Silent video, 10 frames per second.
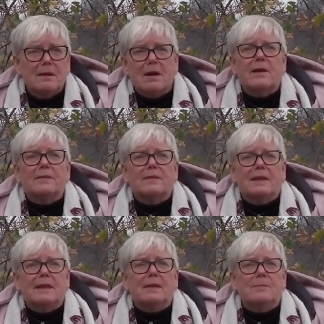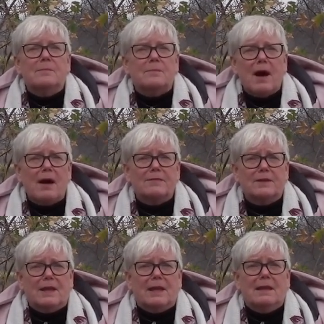on the
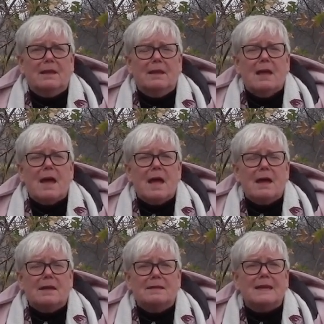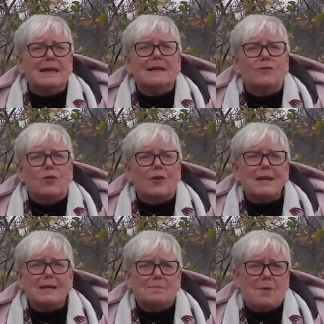poverty and heat or
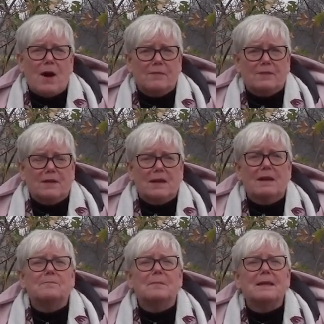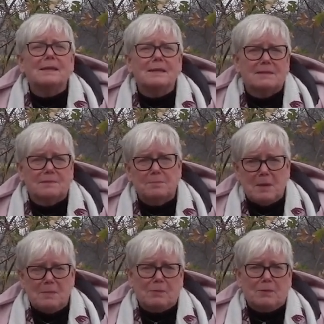eat poverty of millions of
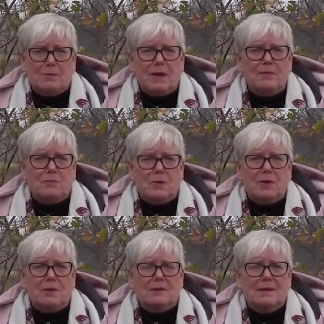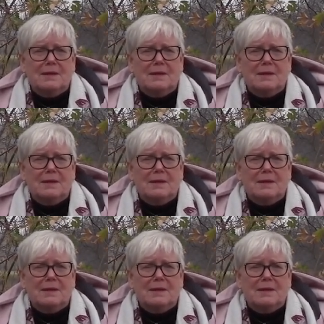people around the world?